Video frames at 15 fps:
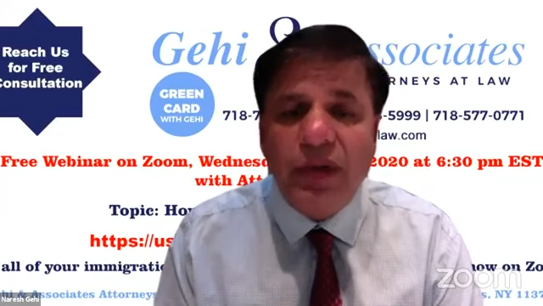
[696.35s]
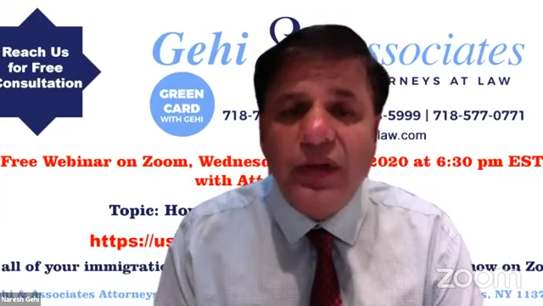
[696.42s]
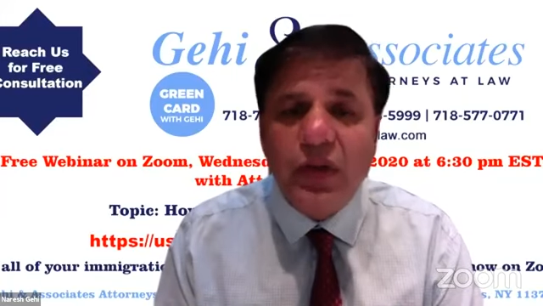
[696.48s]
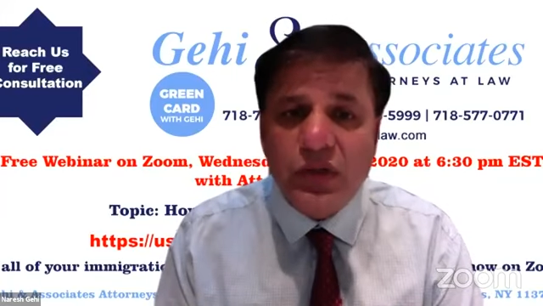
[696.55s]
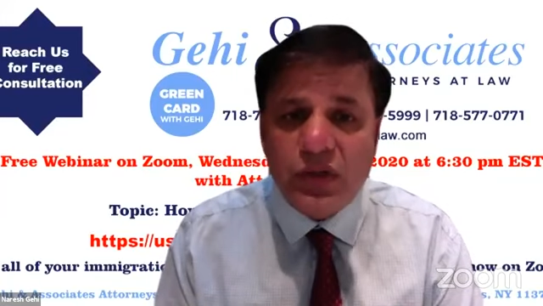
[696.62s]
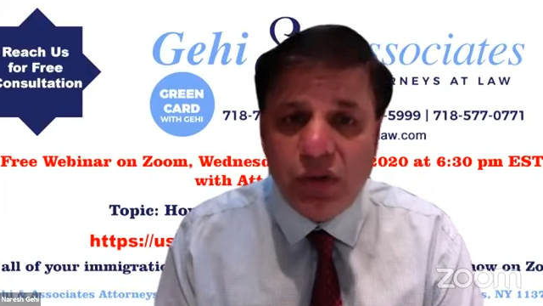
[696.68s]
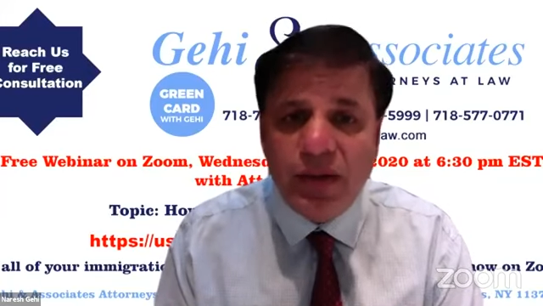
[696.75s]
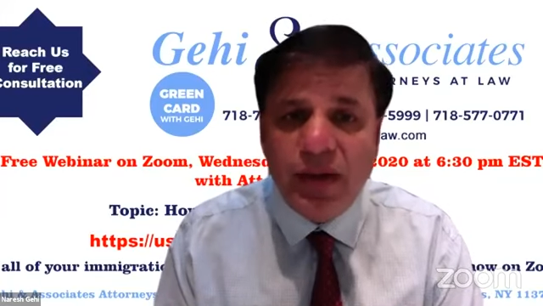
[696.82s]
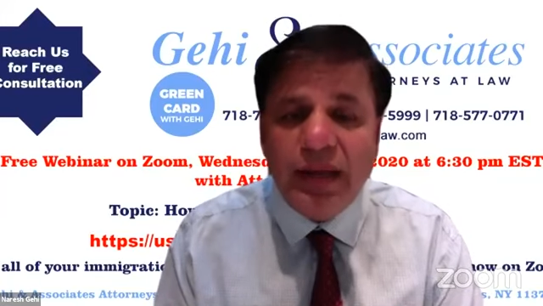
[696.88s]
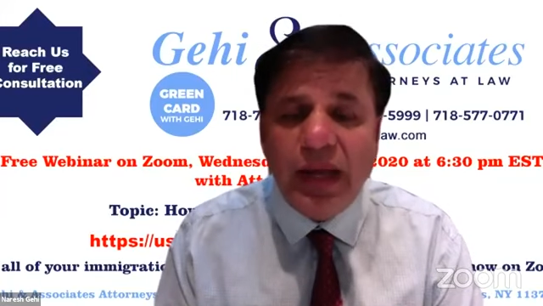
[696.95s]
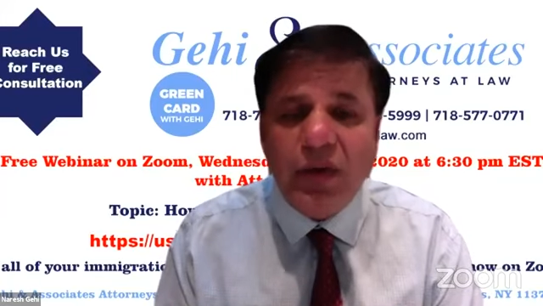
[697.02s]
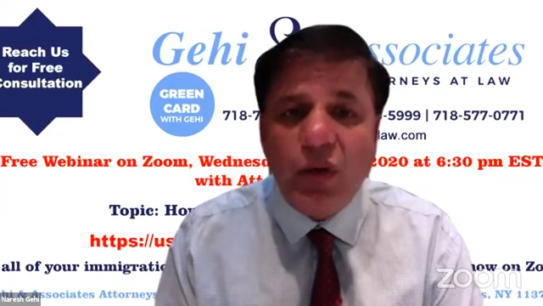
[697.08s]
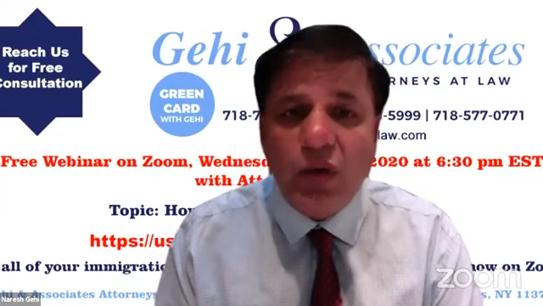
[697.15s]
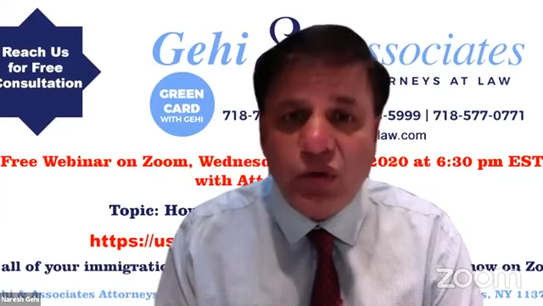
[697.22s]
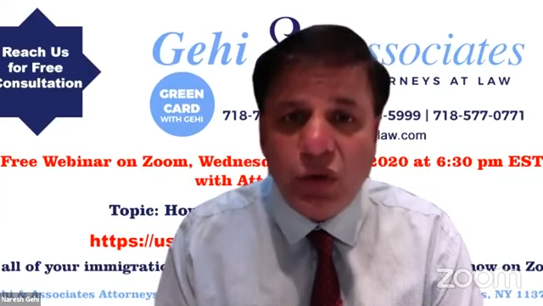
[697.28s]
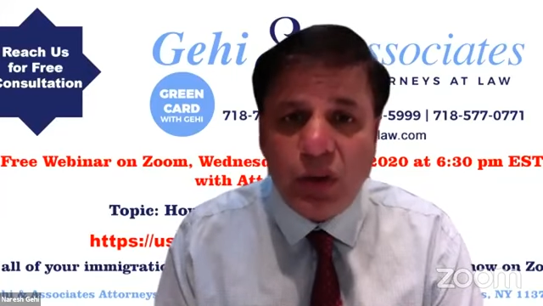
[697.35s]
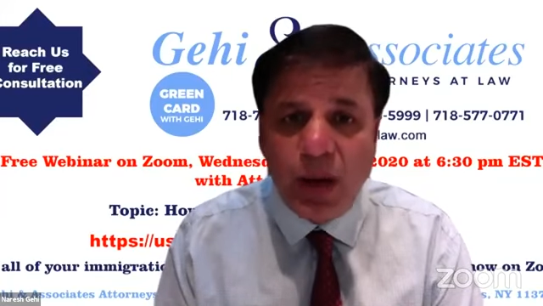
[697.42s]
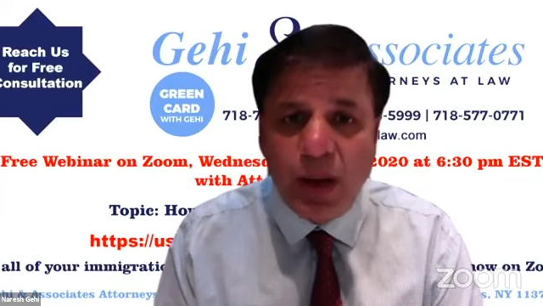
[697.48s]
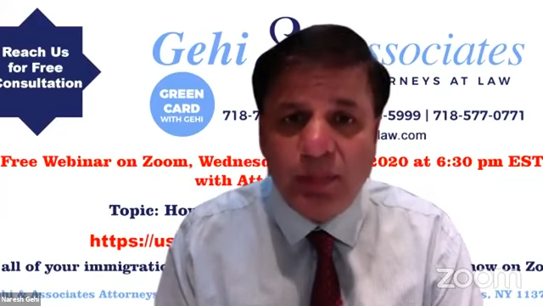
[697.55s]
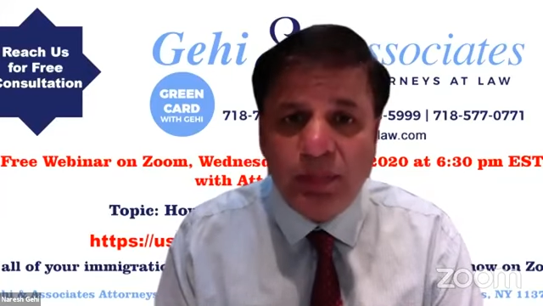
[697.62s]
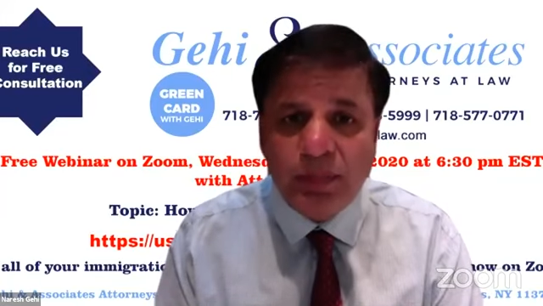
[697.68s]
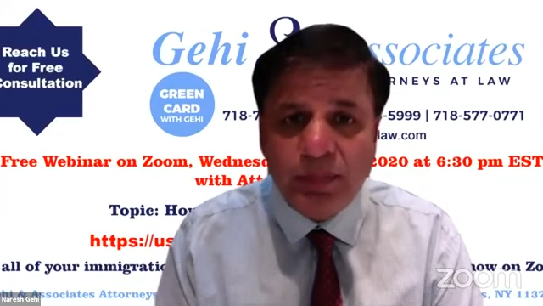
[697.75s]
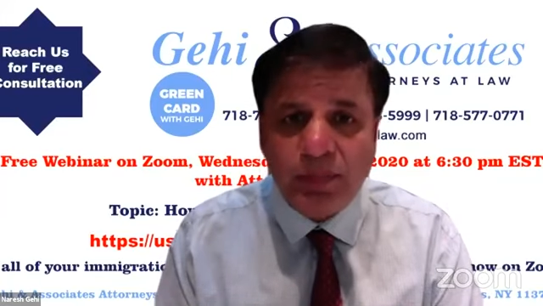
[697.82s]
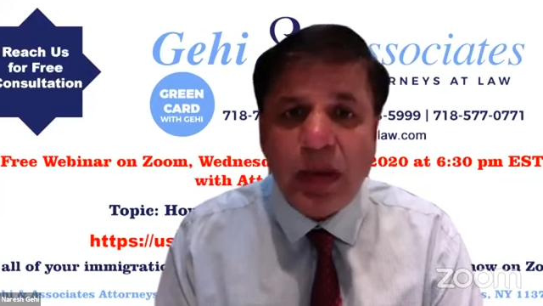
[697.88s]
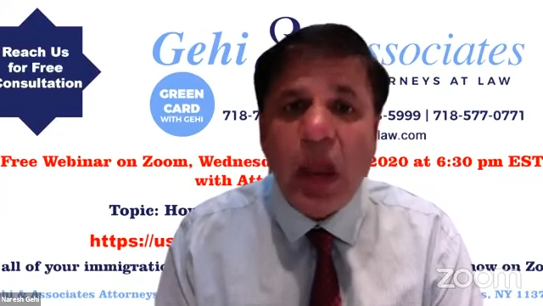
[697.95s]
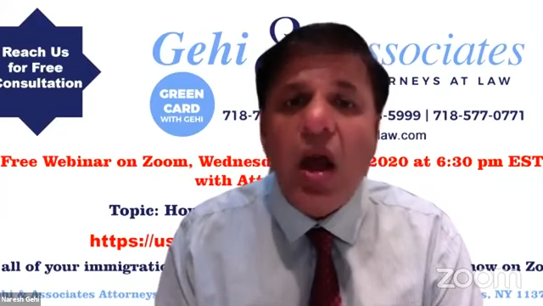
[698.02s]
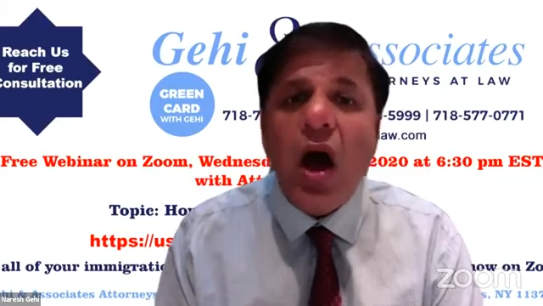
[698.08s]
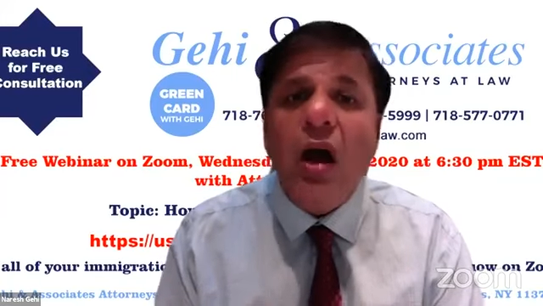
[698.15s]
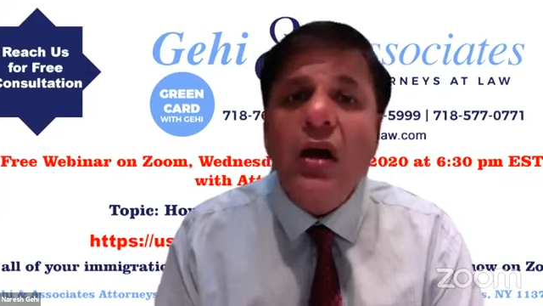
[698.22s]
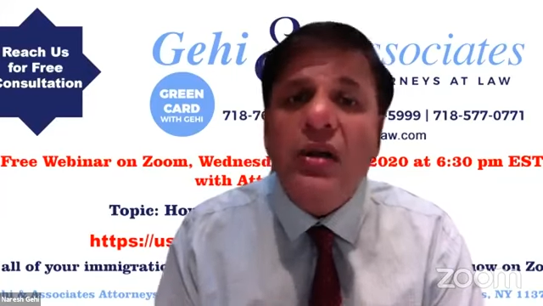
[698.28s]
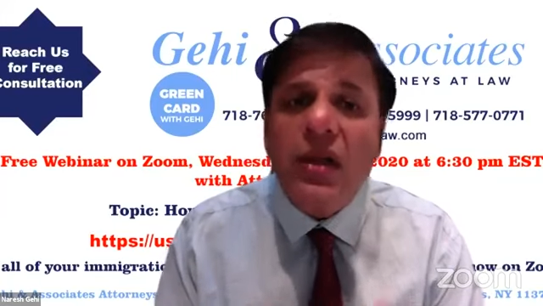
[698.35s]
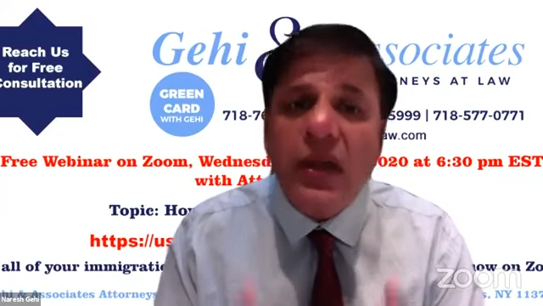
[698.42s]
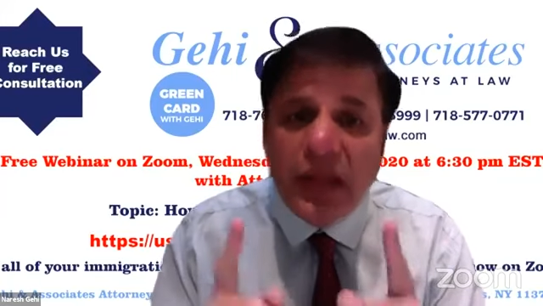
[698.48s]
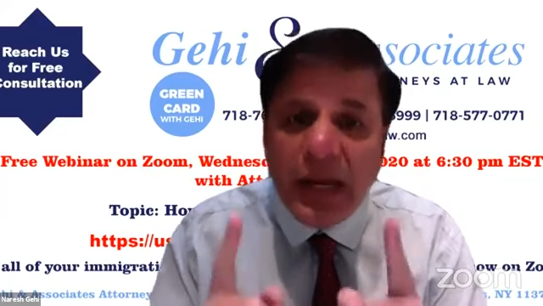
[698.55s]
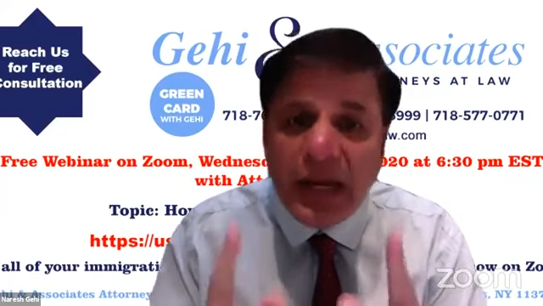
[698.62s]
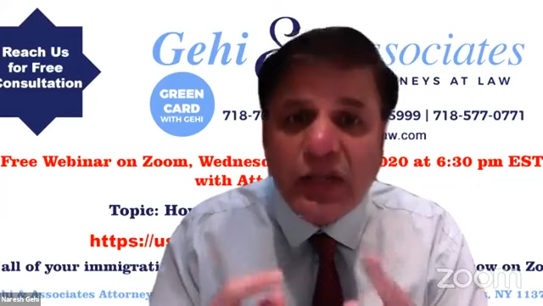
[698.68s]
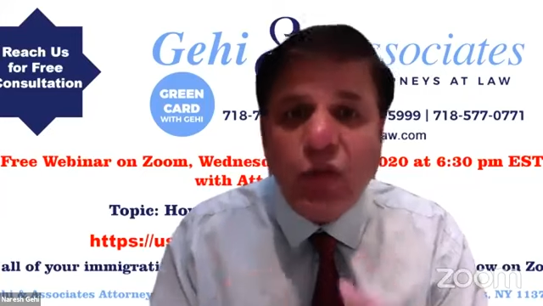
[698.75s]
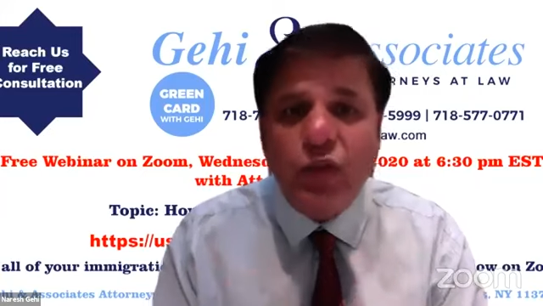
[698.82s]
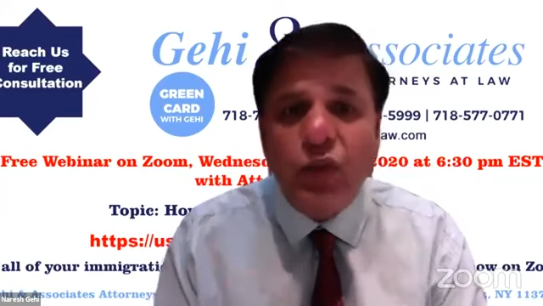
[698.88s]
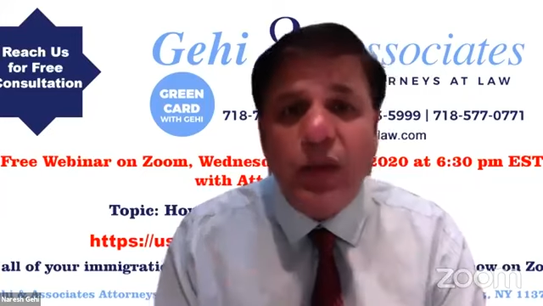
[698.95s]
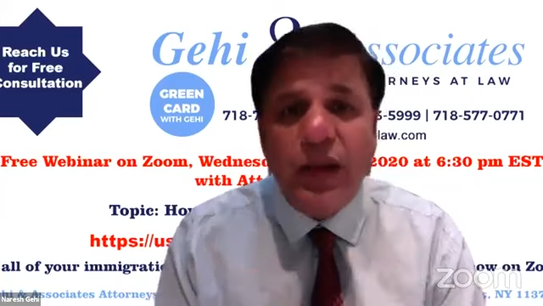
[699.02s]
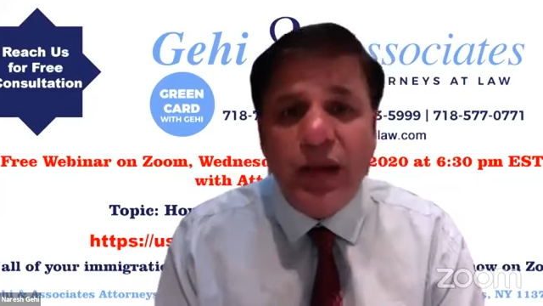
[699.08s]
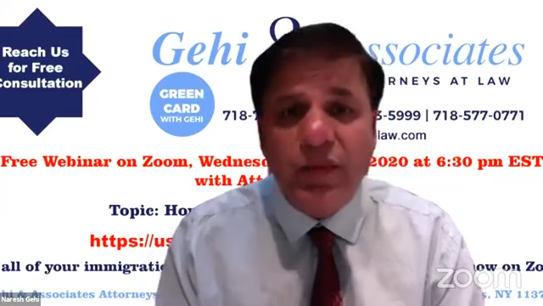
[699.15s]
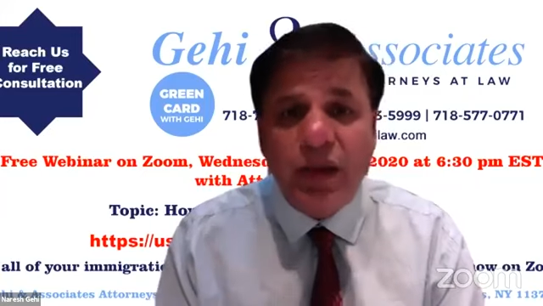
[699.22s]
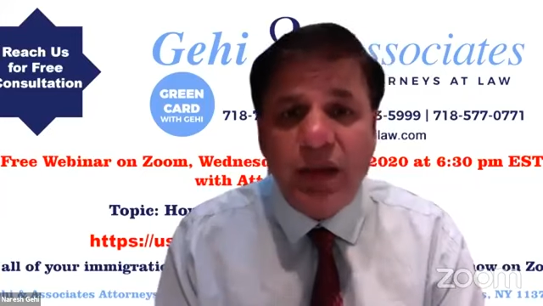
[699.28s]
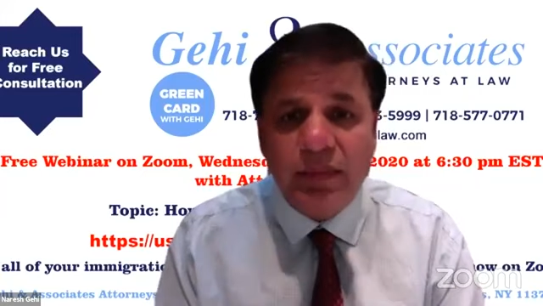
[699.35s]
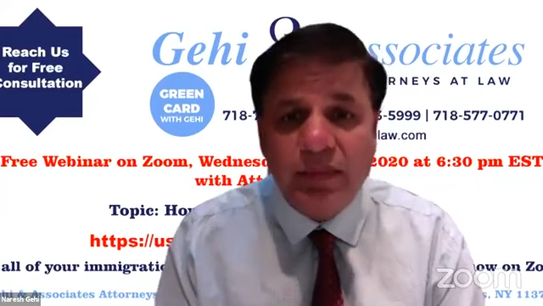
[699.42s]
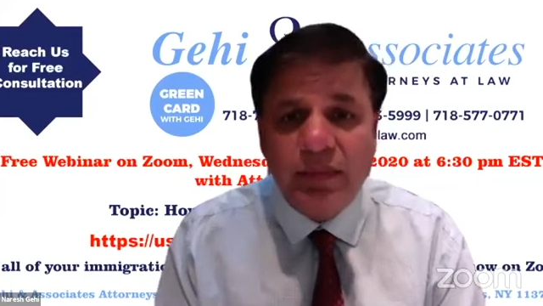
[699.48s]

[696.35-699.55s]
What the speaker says: your children can also come under the age of 21.